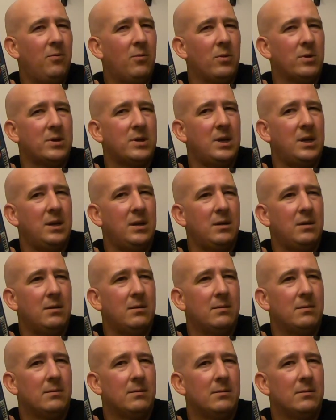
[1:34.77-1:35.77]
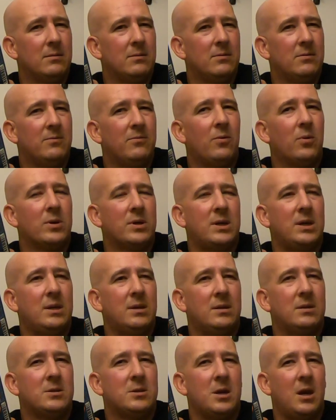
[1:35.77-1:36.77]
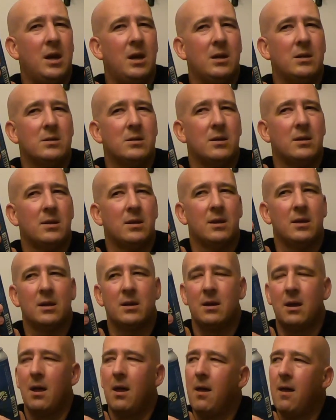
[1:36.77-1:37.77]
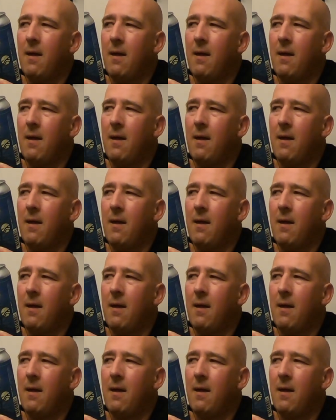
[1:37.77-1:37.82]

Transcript: fourteen, fourteen and change, I think.